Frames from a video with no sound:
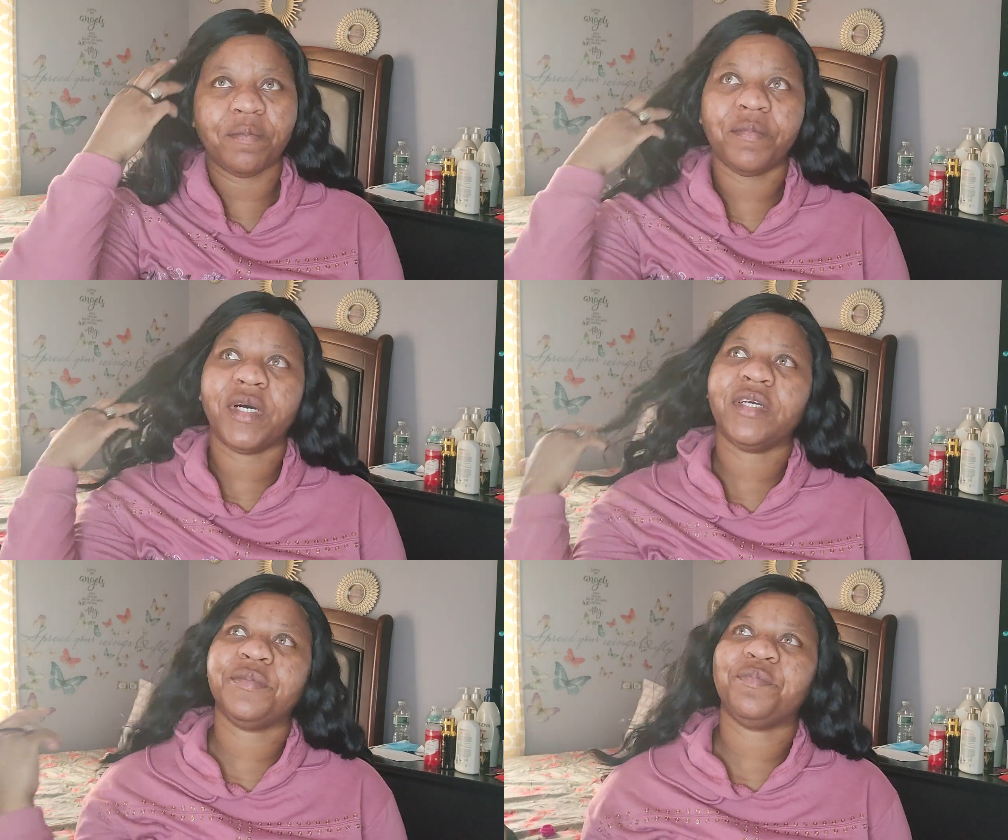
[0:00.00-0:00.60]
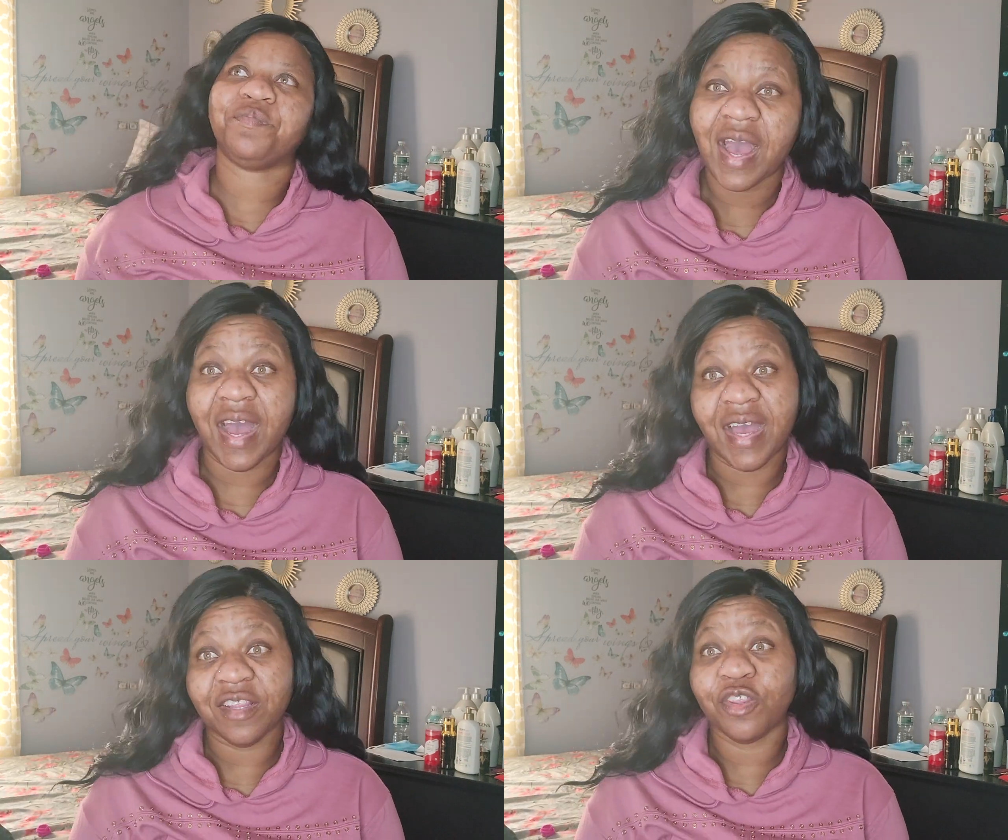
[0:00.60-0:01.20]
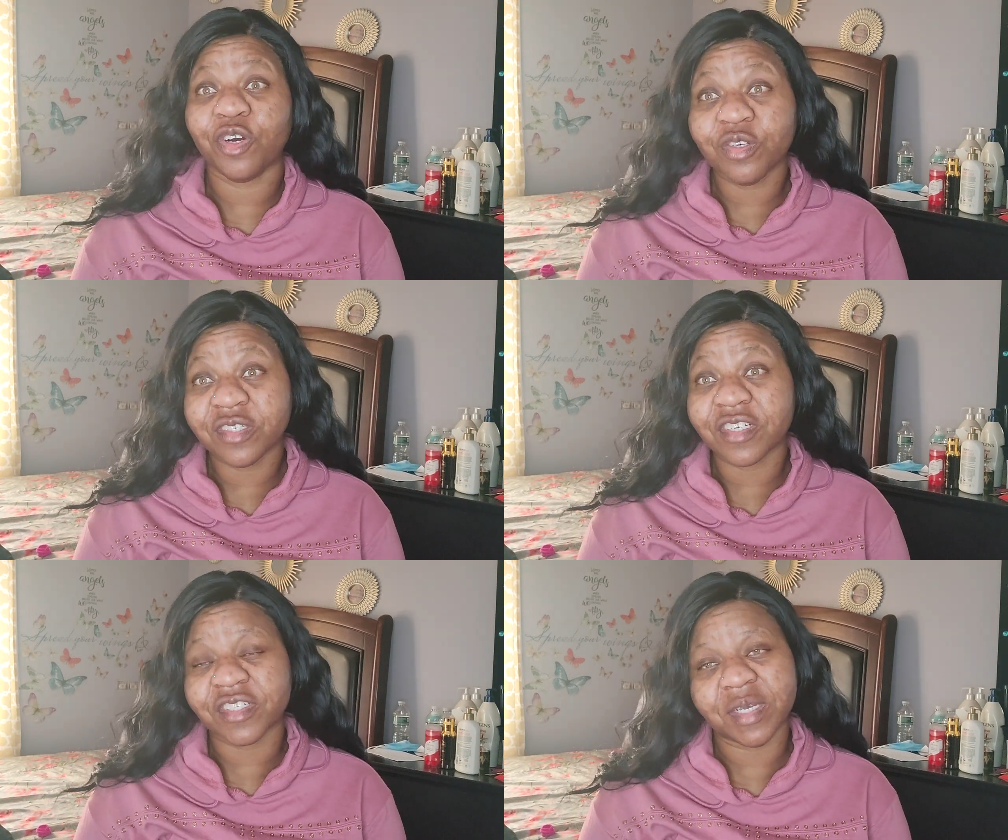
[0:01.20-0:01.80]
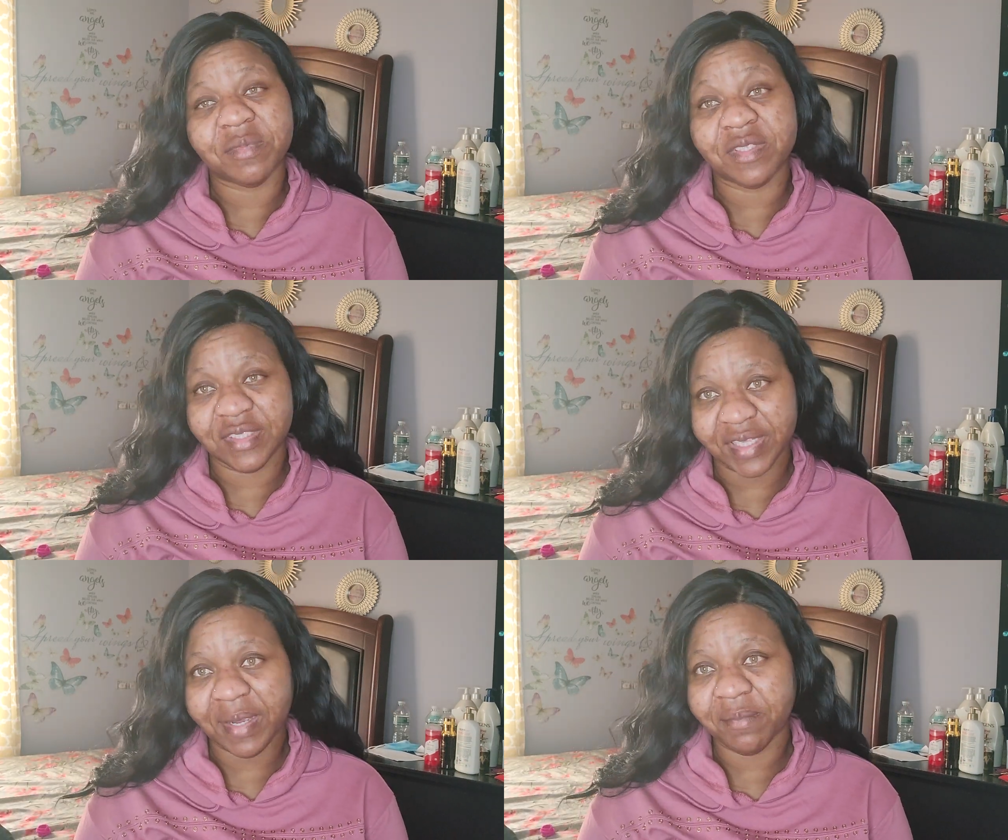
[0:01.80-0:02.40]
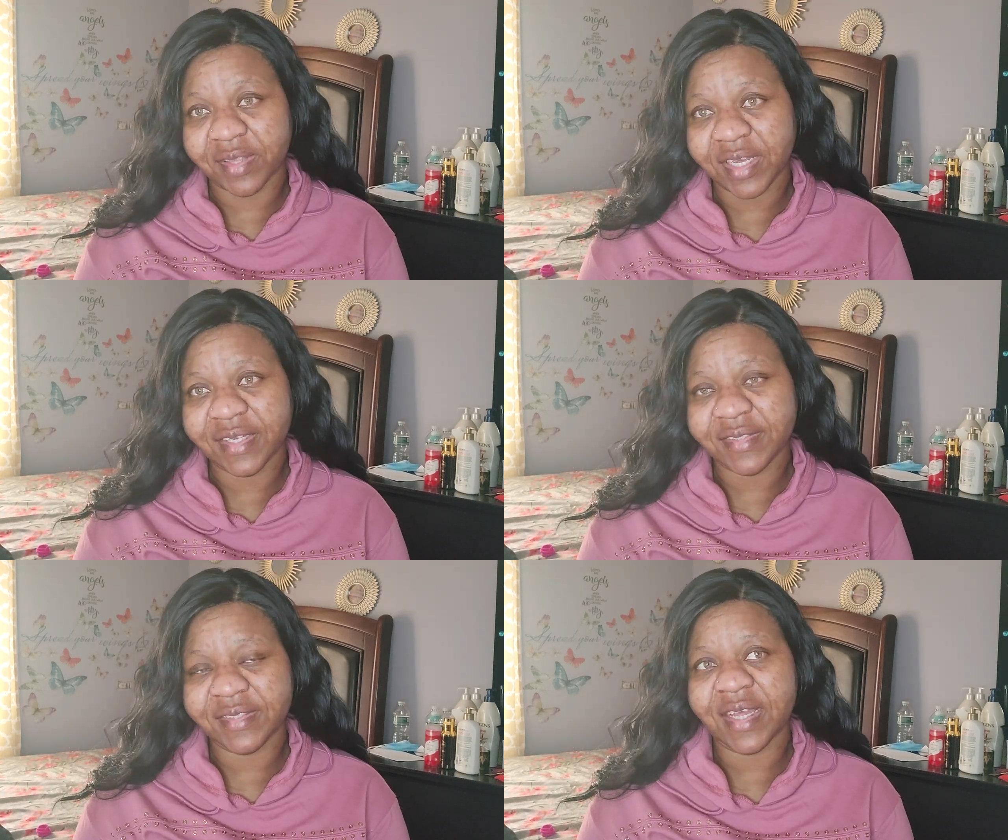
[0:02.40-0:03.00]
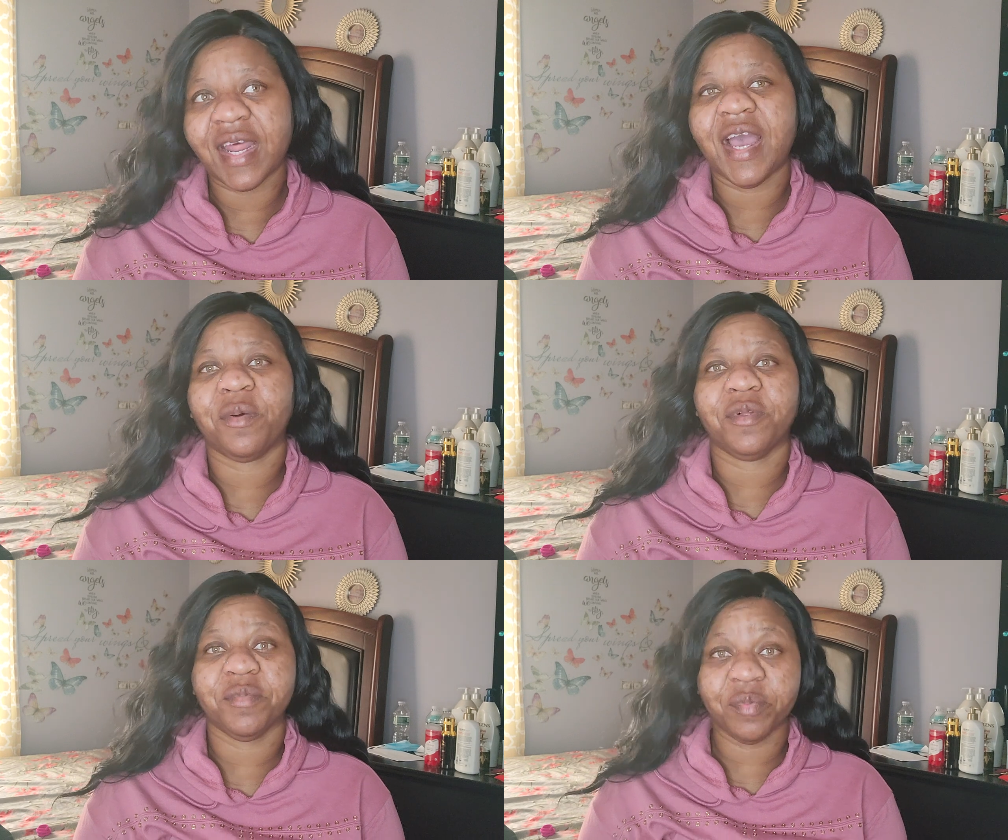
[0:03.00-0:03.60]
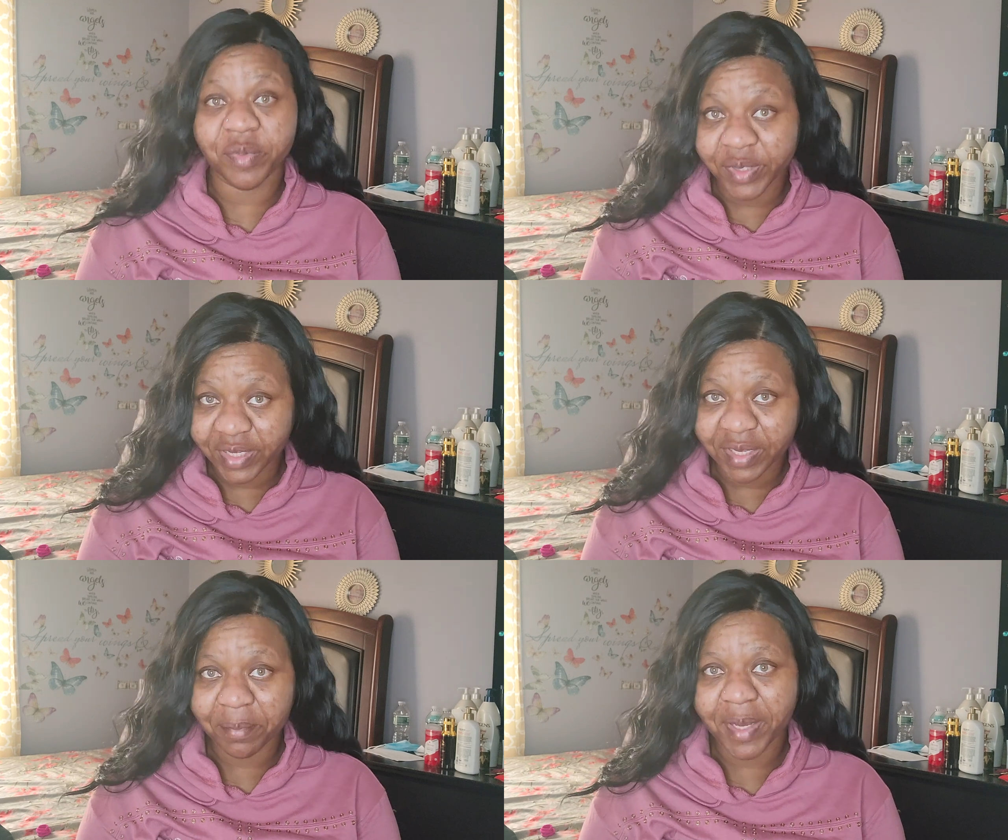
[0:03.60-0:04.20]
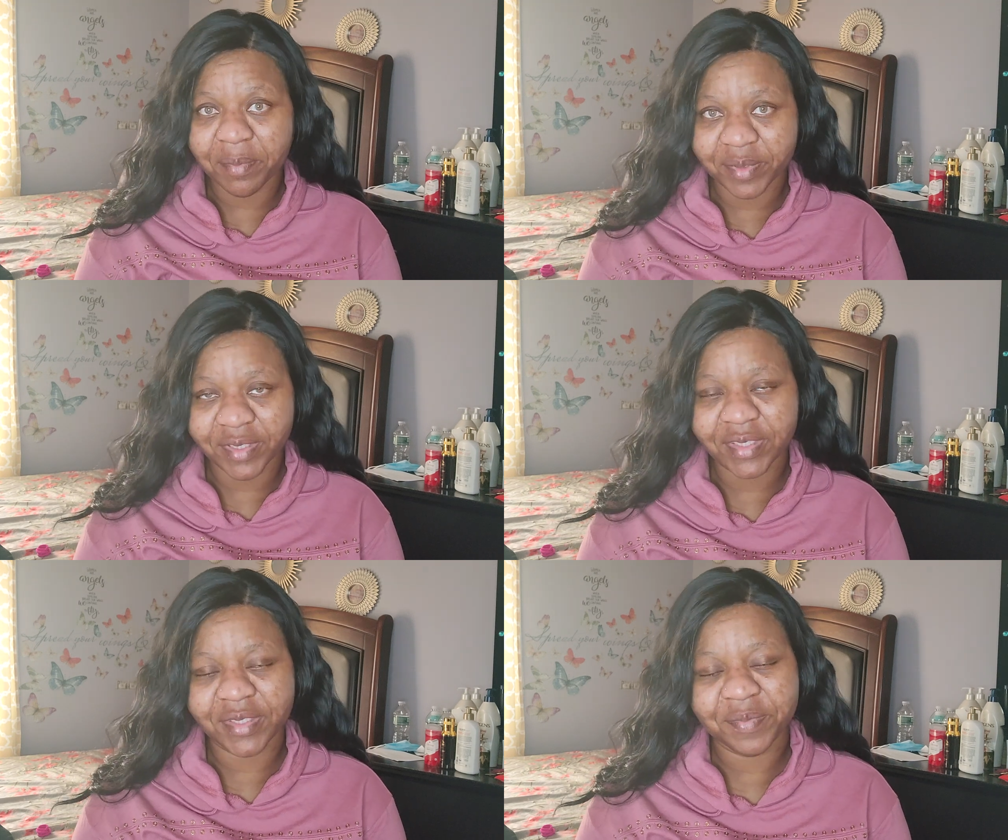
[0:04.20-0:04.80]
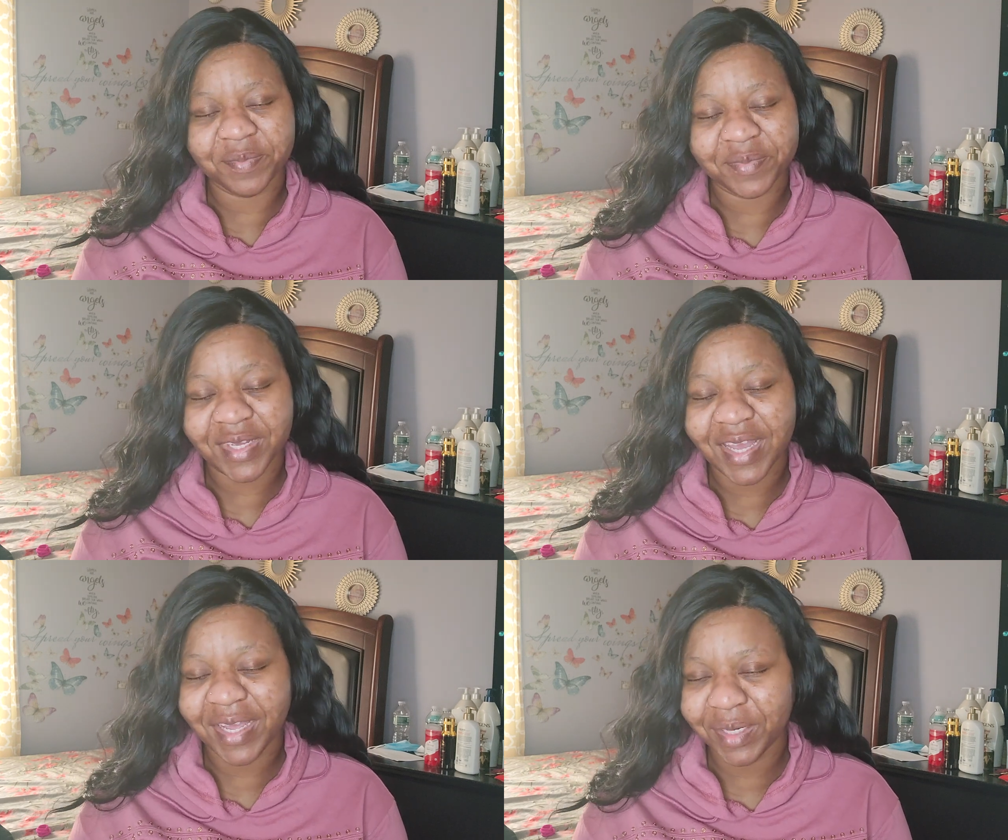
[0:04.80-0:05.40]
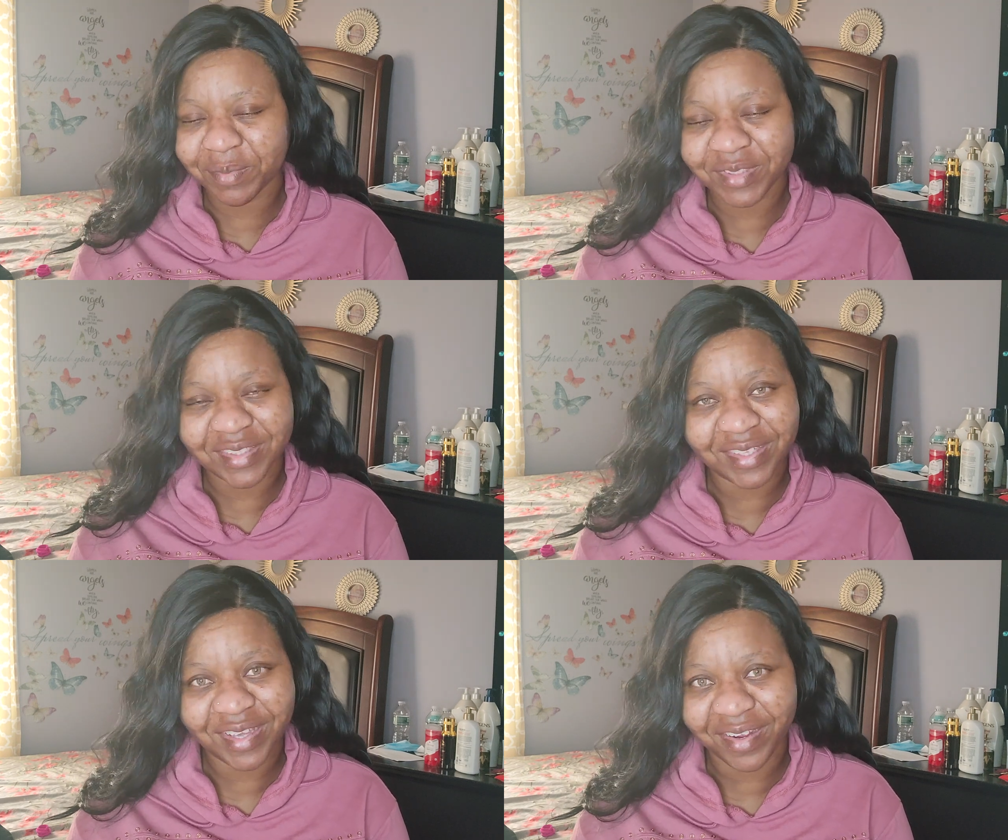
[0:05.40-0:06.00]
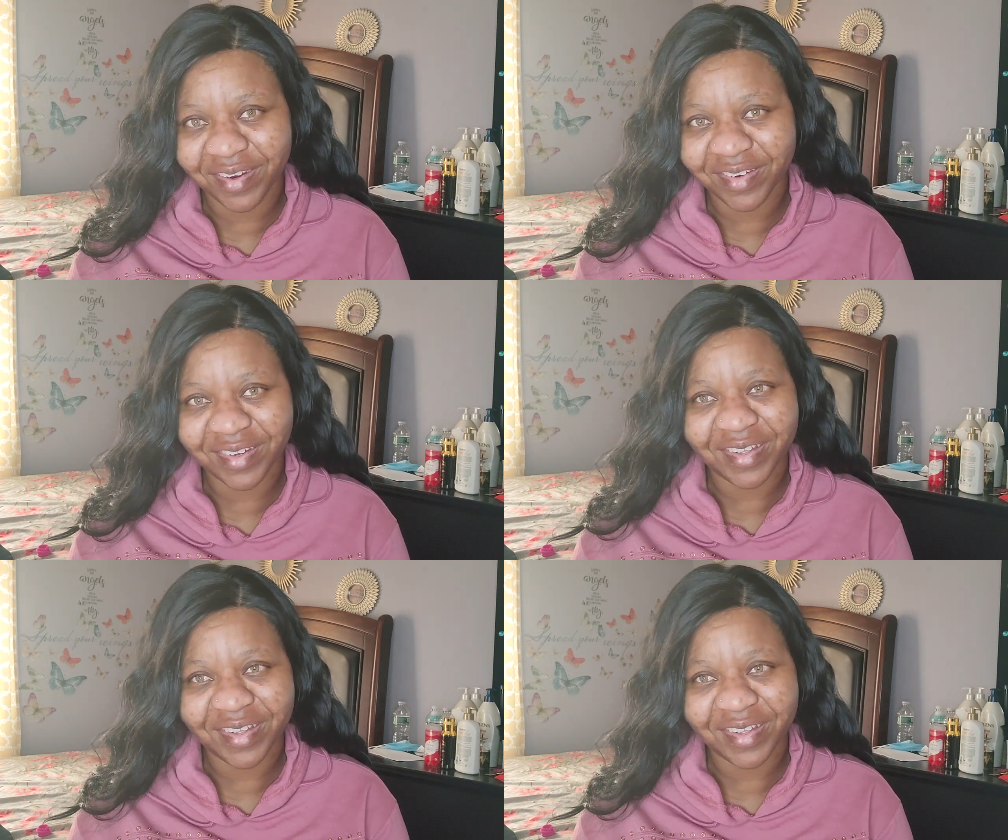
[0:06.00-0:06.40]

But those are some of the same things that I will be putting in my book, and I'm scared.